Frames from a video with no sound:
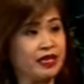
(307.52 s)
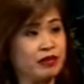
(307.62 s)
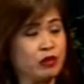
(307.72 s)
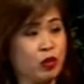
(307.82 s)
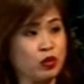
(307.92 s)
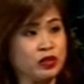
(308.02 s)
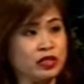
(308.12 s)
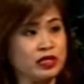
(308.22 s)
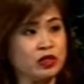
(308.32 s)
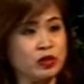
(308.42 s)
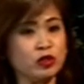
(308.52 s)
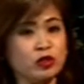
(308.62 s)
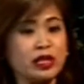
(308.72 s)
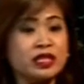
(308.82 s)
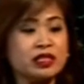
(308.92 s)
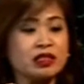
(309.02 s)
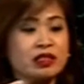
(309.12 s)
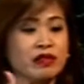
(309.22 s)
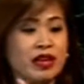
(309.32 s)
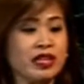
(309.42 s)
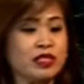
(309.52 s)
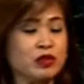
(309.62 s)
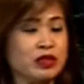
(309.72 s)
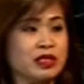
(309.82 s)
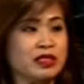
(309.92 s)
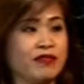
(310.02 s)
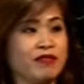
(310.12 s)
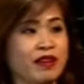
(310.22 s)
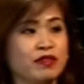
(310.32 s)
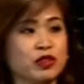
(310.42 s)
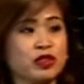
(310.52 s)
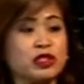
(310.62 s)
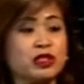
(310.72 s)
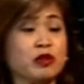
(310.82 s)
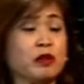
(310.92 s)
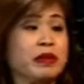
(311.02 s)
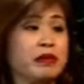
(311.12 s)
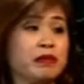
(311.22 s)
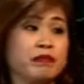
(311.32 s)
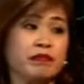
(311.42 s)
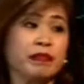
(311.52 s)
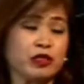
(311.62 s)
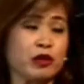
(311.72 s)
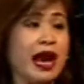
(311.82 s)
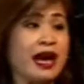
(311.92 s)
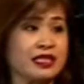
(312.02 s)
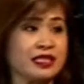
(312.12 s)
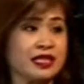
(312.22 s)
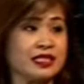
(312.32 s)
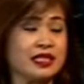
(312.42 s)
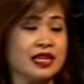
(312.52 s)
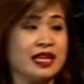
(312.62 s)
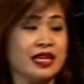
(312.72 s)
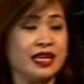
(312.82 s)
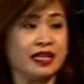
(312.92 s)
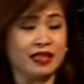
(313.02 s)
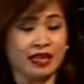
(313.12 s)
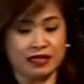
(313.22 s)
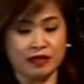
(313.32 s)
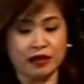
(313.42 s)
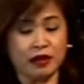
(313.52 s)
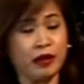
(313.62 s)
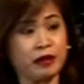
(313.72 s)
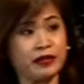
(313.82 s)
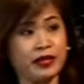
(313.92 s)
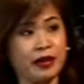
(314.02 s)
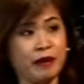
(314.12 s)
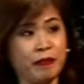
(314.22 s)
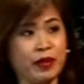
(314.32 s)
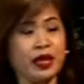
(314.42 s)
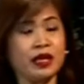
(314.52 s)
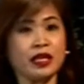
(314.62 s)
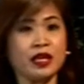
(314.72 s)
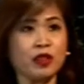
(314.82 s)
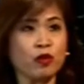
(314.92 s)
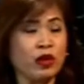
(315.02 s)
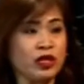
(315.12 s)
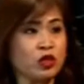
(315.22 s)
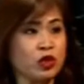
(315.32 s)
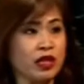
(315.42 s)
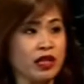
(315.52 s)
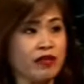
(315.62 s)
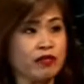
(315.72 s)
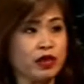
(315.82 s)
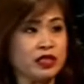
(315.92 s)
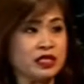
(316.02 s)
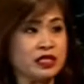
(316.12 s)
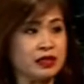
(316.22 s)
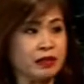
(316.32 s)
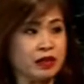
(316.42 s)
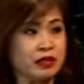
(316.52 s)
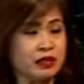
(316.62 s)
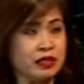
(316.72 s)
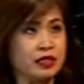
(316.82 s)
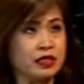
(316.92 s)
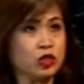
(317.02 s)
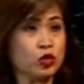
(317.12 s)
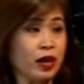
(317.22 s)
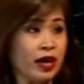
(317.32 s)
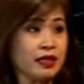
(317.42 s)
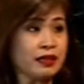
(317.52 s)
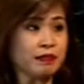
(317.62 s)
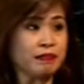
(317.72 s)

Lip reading: a road that's going to hit directly to the C5. So there's going to be better access in that area. The other one is called Lakefront. This is about in Sucat.